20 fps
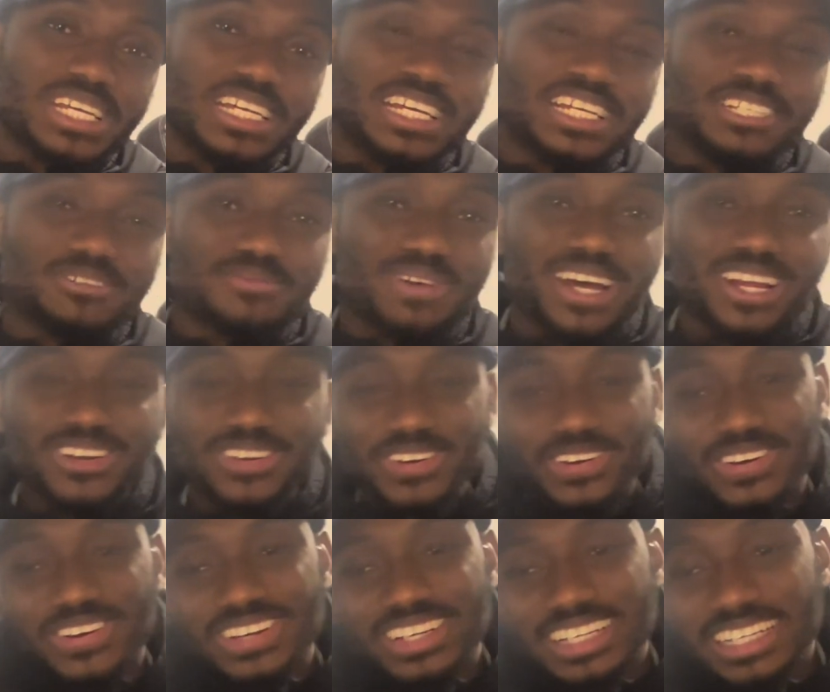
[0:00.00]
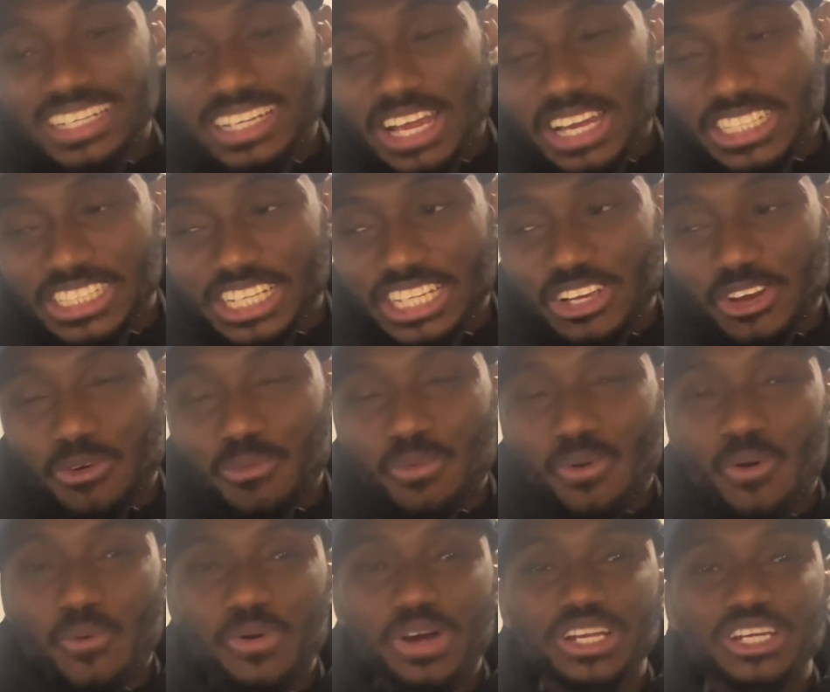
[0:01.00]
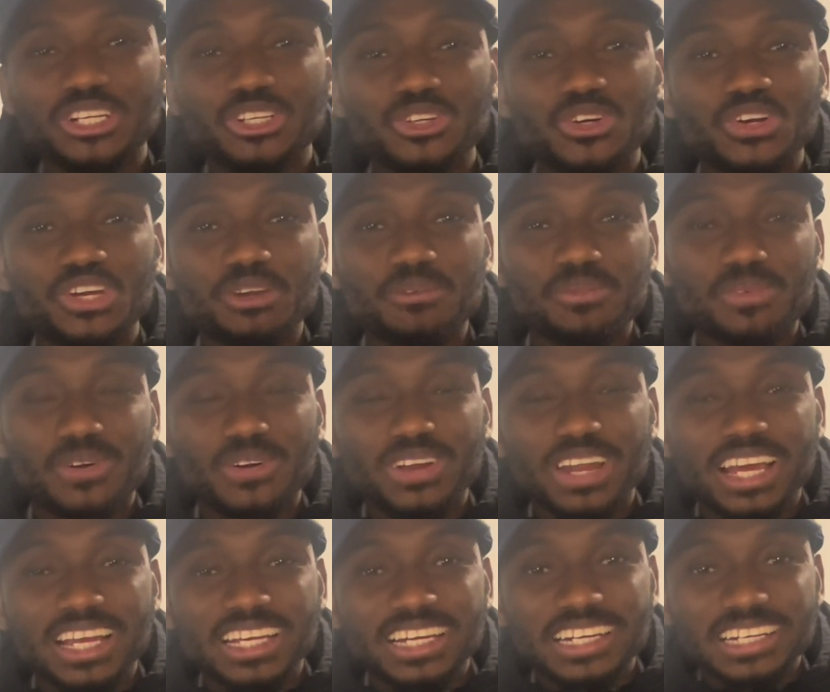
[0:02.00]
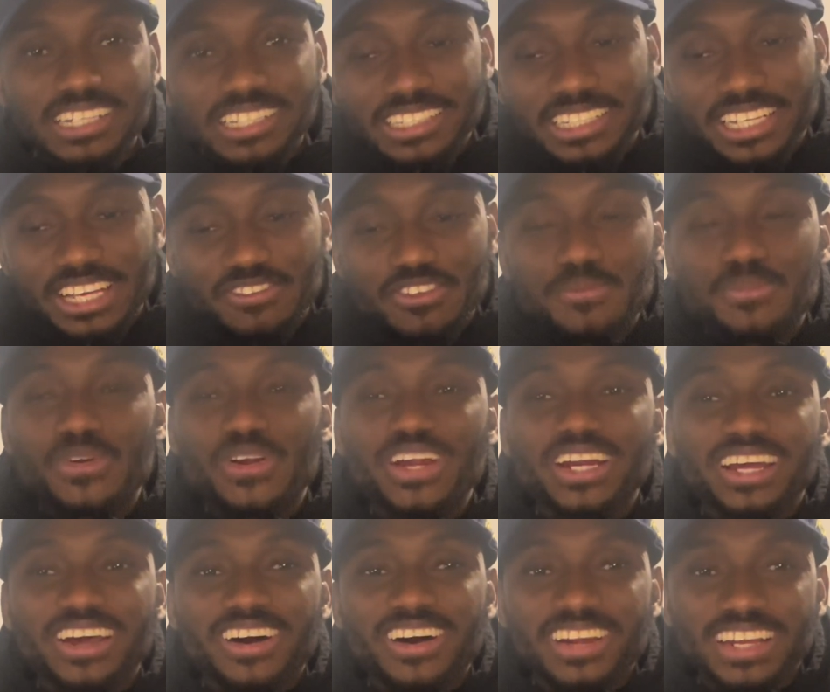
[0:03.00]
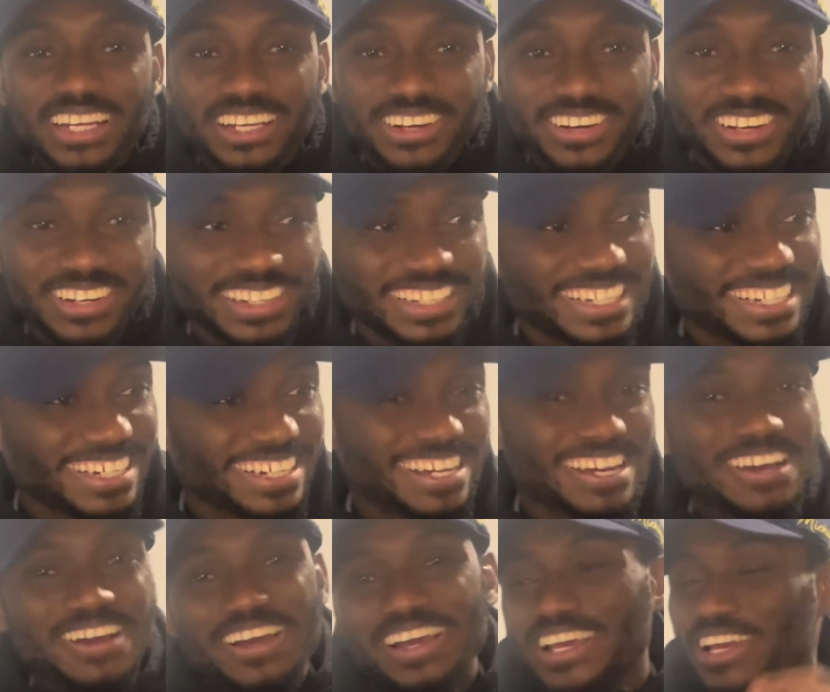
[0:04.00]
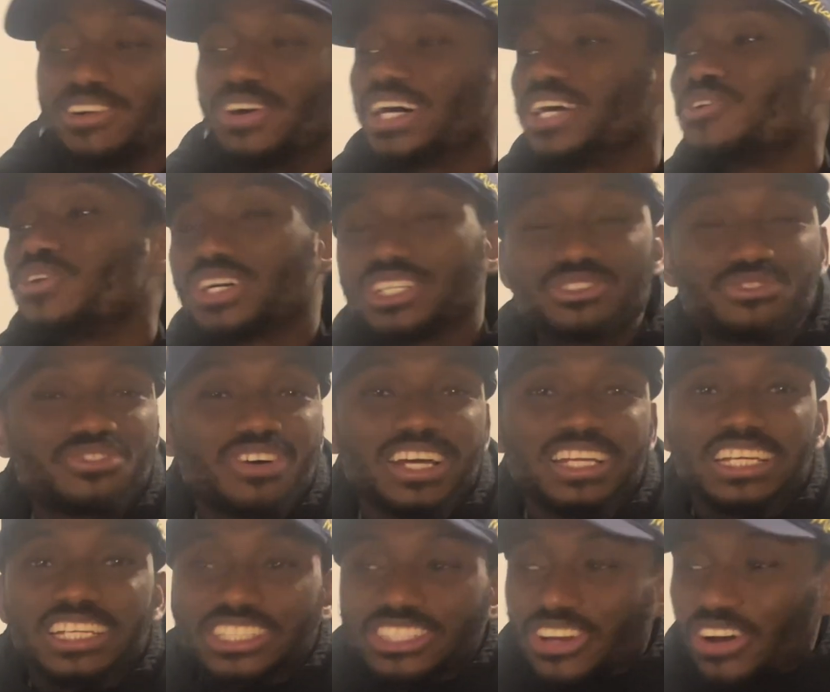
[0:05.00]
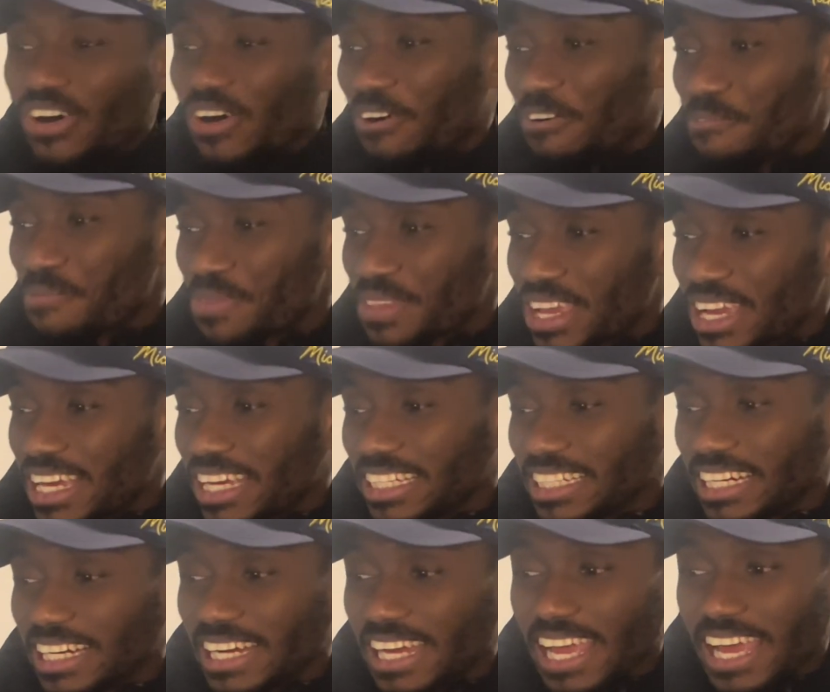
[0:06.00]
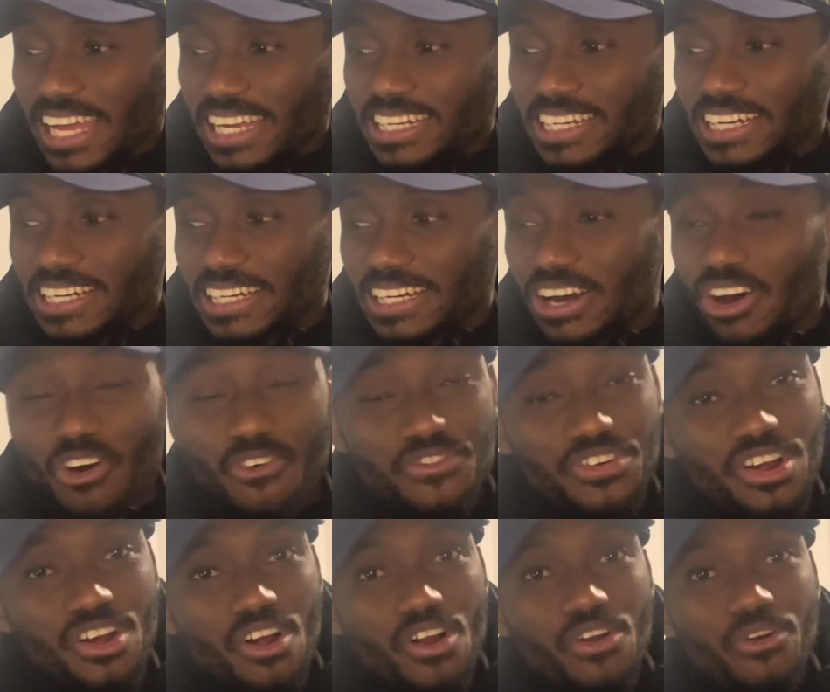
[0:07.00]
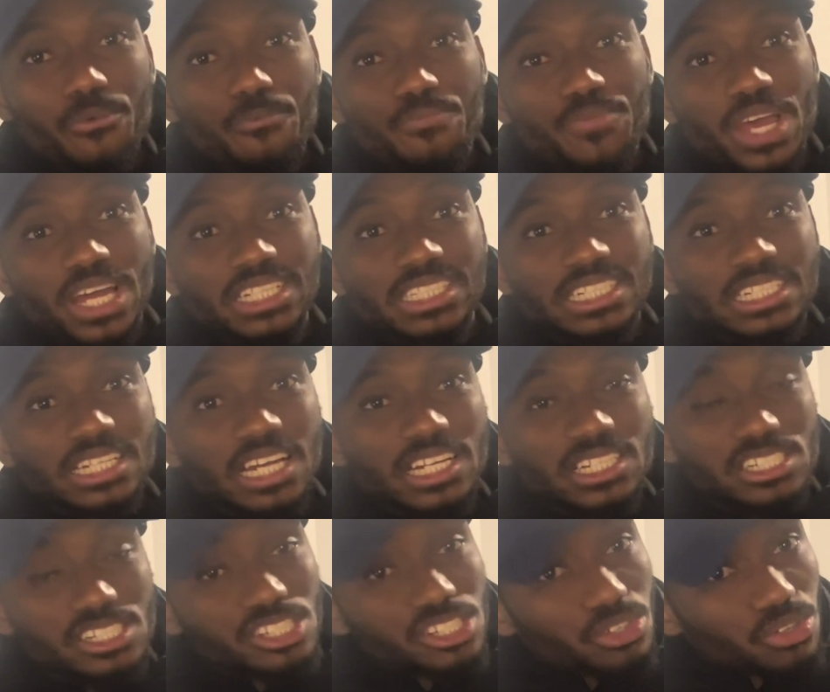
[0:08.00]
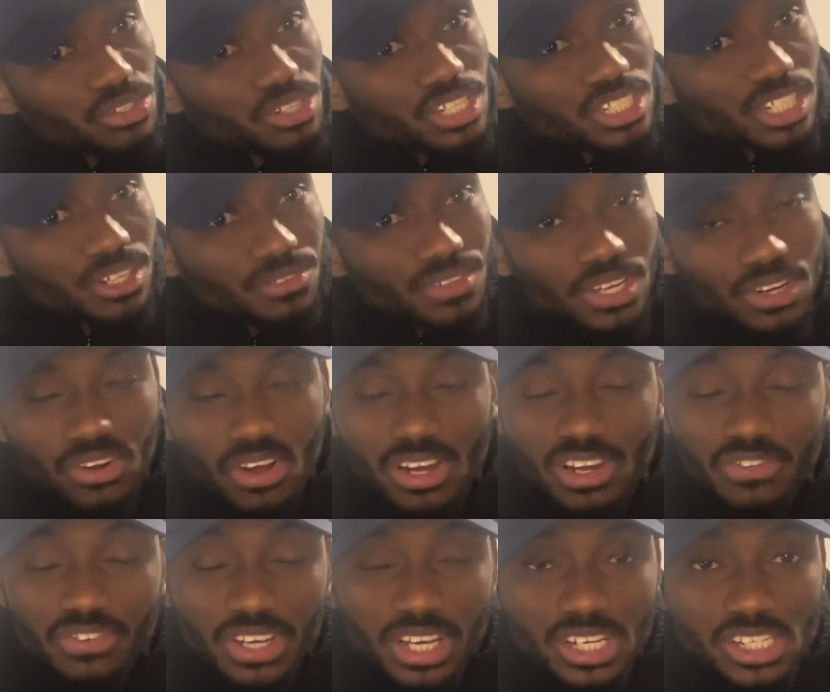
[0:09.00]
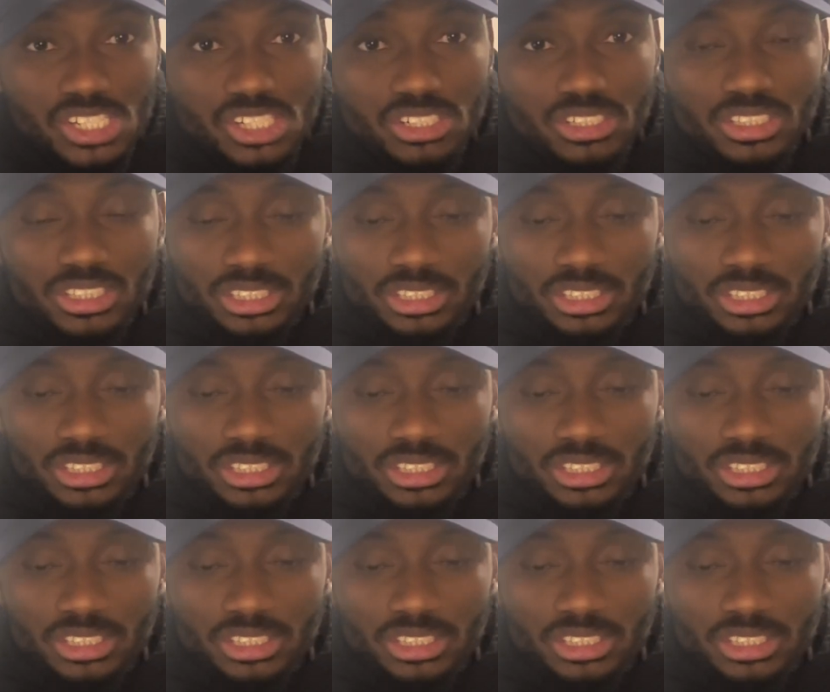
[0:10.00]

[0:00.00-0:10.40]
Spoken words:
his manhood. I said, yo, bro, what are you doing, bro? Give him red card, it was funny. So yeah, and overall, I think Atletico deserved their qualification.